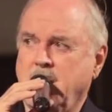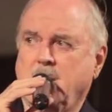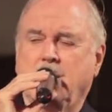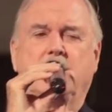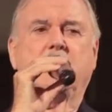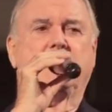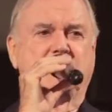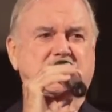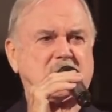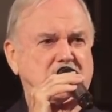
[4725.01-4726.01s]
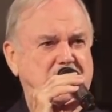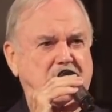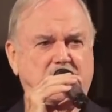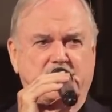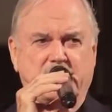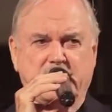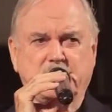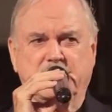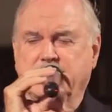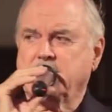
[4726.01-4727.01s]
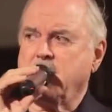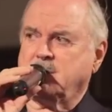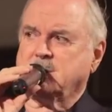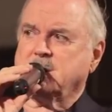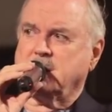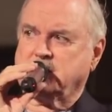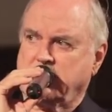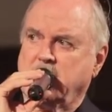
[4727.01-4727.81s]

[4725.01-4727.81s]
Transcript: needed somebody with gravitas